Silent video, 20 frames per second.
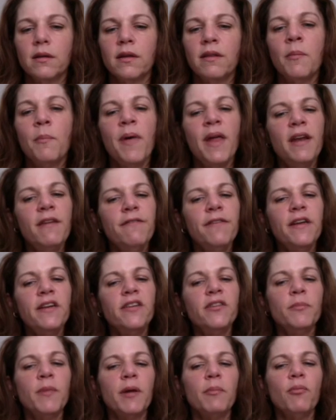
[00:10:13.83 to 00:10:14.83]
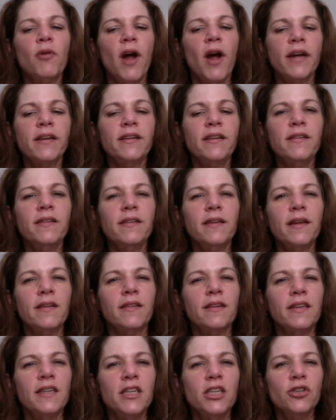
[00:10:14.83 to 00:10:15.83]
The benefit to my practice
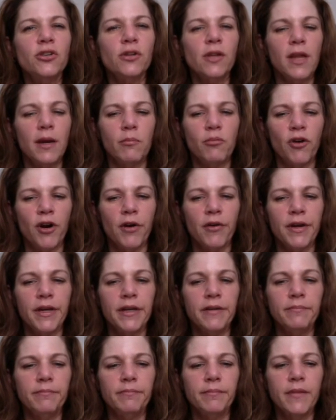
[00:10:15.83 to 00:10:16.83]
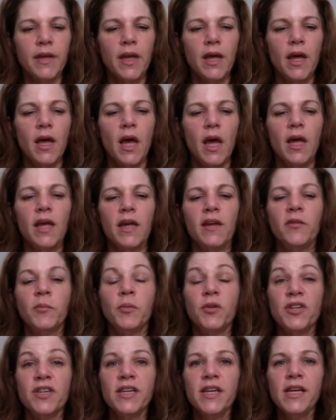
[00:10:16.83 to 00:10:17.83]
as a teacher librarian is
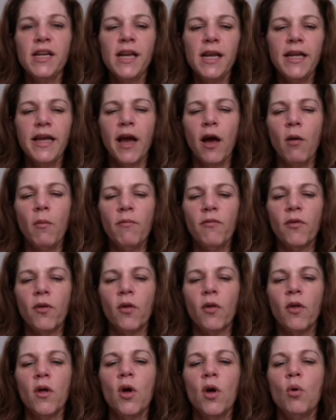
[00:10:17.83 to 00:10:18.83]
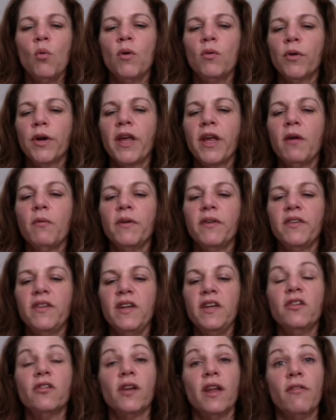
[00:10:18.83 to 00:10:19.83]
particularly helpful when working with
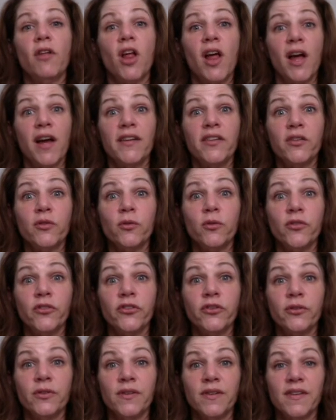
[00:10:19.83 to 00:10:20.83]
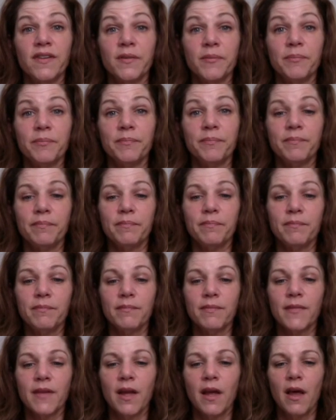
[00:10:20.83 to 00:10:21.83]
senior level high school students.
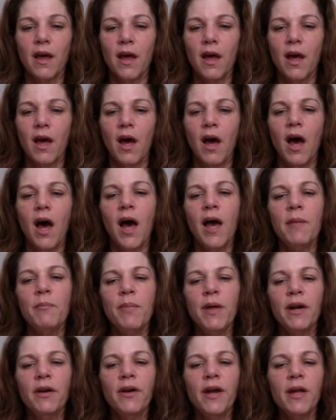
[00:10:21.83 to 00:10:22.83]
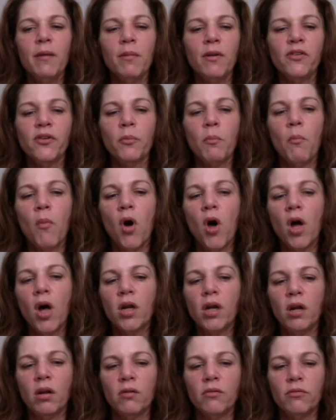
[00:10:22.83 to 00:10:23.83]
I'm better able to
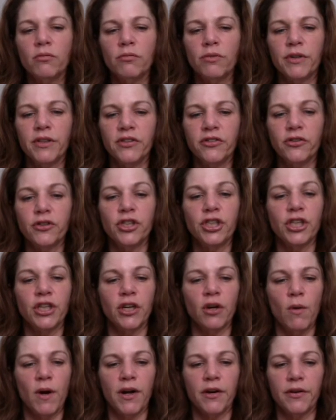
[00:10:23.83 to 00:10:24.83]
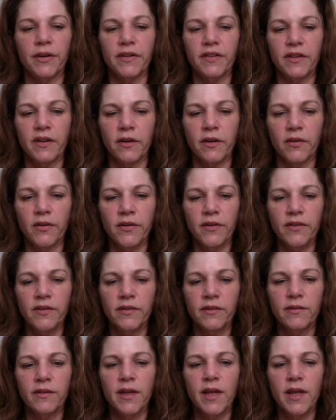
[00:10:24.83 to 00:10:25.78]
model research and inquiry skills